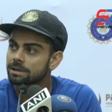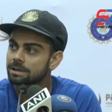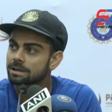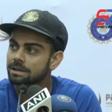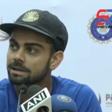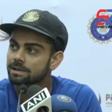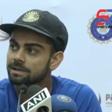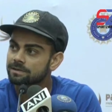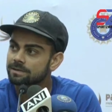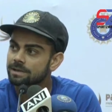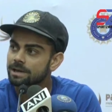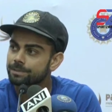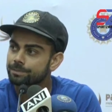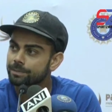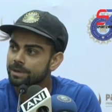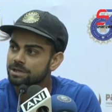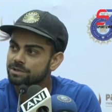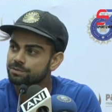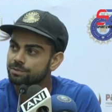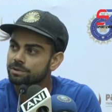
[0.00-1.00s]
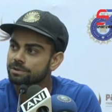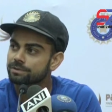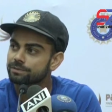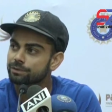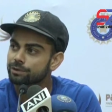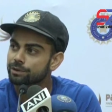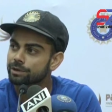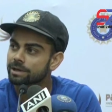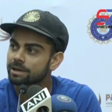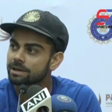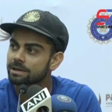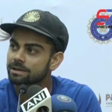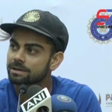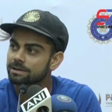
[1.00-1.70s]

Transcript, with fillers: he is that match winner for India.